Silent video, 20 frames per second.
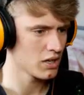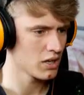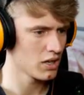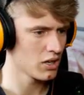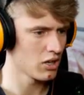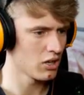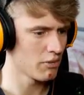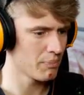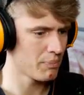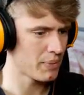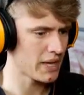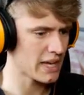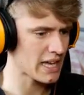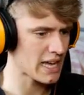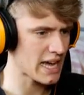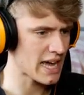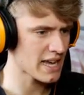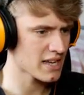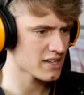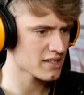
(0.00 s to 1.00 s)
Lock
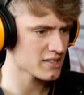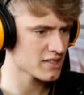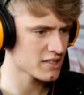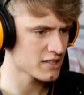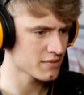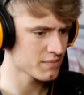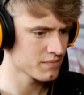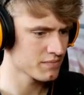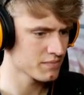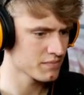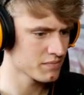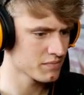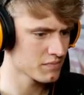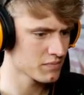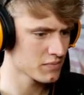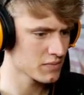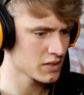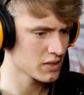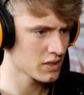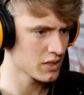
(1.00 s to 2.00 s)
pickaxe.
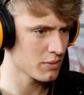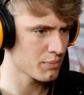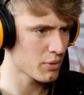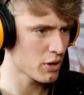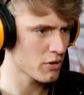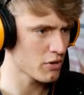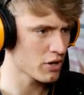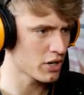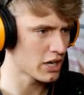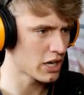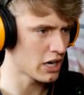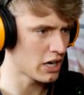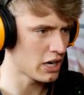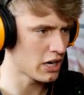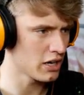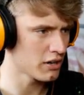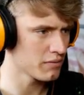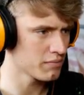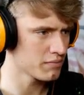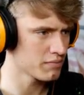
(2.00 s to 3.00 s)
The broken heart.